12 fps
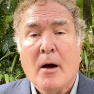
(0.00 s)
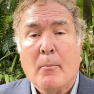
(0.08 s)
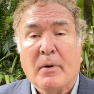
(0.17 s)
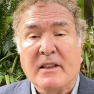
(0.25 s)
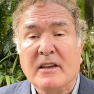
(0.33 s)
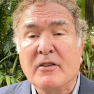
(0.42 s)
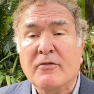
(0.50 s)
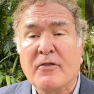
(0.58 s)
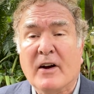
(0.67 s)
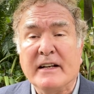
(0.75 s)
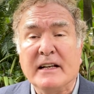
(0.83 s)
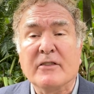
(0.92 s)
But this
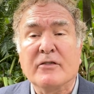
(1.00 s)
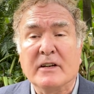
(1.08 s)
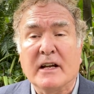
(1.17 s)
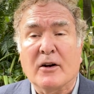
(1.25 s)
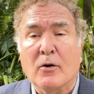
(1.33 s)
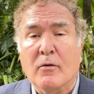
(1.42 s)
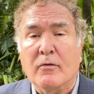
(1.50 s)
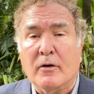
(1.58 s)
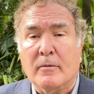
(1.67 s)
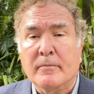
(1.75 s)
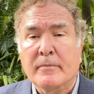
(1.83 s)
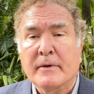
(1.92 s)
fight isn't yet
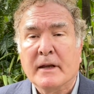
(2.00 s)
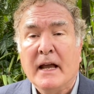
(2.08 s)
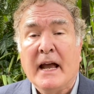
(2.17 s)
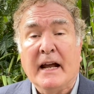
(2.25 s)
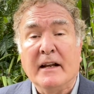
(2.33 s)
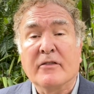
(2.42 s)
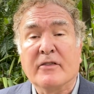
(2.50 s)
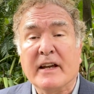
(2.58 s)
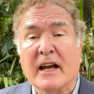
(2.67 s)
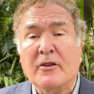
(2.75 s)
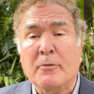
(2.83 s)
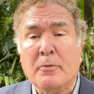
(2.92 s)
over. And as
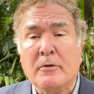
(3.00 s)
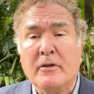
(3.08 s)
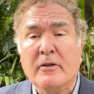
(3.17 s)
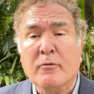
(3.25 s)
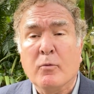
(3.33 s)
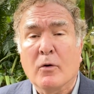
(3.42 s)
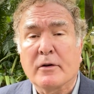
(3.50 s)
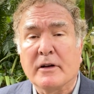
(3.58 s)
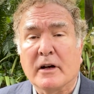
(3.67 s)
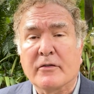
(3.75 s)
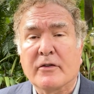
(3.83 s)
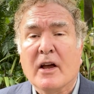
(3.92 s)
the experts have warned
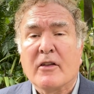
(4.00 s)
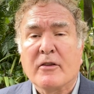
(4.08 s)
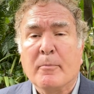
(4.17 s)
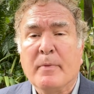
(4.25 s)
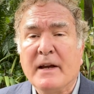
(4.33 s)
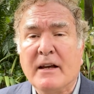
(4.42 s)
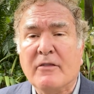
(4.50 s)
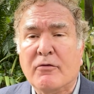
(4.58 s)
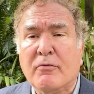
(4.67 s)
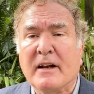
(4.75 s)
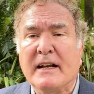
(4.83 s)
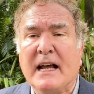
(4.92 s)
us, the biggest
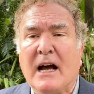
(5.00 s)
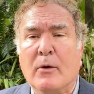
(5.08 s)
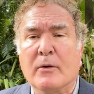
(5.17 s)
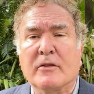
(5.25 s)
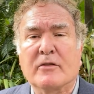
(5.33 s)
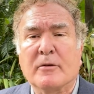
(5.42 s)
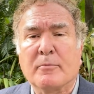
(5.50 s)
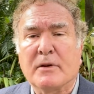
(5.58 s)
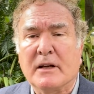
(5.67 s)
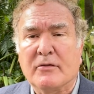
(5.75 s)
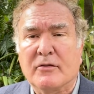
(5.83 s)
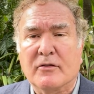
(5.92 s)
threat now is
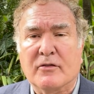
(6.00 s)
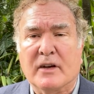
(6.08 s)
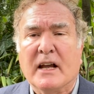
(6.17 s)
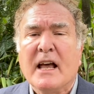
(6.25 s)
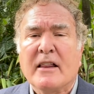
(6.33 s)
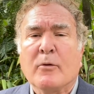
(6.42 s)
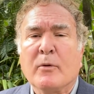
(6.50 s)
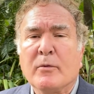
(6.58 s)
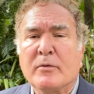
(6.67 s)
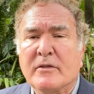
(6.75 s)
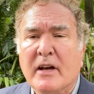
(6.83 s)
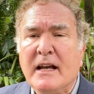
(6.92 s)
complacency, that we
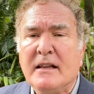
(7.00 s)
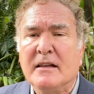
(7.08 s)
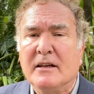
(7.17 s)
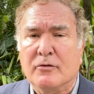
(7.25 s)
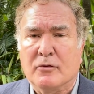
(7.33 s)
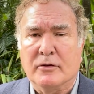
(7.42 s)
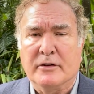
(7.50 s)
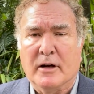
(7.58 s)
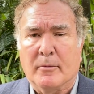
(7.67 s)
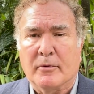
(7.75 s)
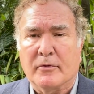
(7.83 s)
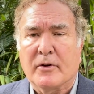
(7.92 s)
will take these good
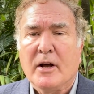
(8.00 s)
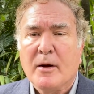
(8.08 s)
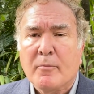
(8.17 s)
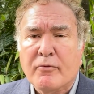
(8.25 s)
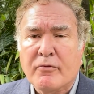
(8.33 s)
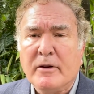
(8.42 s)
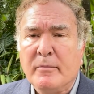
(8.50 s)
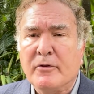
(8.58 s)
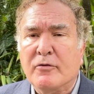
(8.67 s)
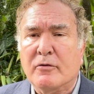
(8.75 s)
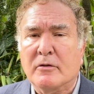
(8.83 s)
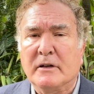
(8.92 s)
numbers,
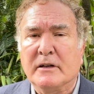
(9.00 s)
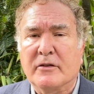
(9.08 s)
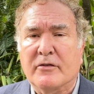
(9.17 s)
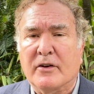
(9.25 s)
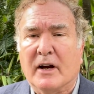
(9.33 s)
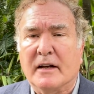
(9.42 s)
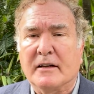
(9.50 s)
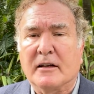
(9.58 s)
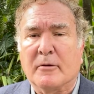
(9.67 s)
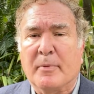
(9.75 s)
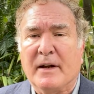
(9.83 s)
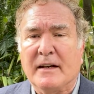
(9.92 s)
prematurely decide that
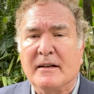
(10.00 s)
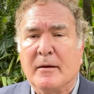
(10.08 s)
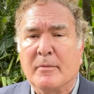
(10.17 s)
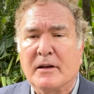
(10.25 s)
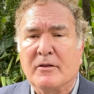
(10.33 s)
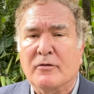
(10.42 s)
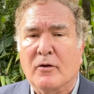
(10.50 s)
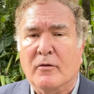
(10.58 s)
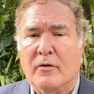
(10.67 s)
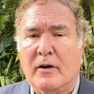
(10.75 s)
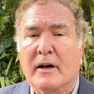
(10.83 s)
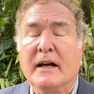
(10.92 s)
the pandemic is
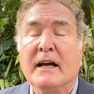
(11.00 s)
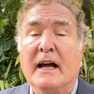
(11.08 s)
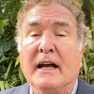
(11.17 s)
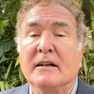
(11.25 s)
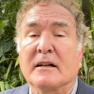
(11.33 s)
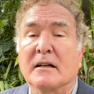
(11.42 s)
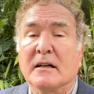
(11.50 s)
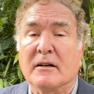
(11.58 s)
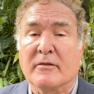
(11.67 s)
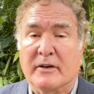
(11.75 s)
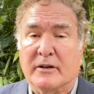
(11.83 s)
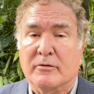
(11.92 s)
over, and
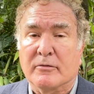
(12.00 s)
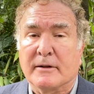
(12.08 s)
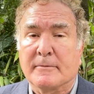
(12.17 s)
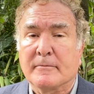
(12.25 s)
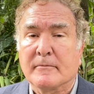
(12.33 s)
declare victory.